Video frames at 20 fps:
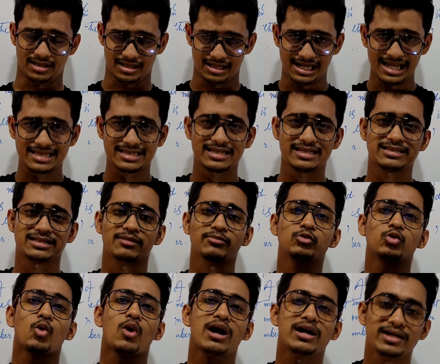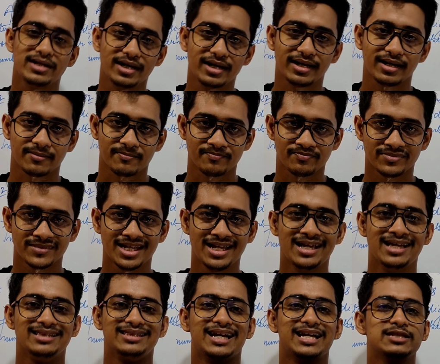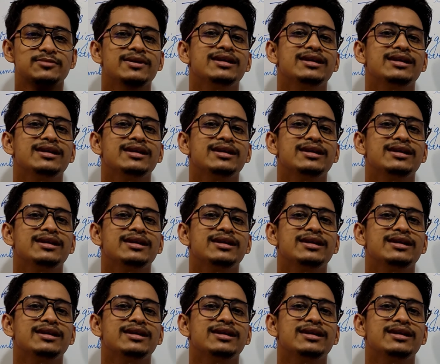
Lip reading: Let's say some quantity that is